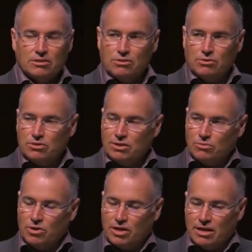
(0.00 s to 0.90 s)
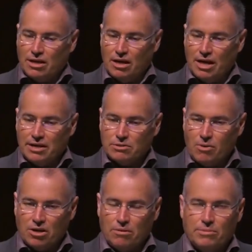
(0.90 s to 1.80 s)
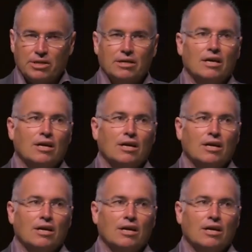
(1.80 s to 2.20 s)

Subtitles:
You don't have to work at a small company.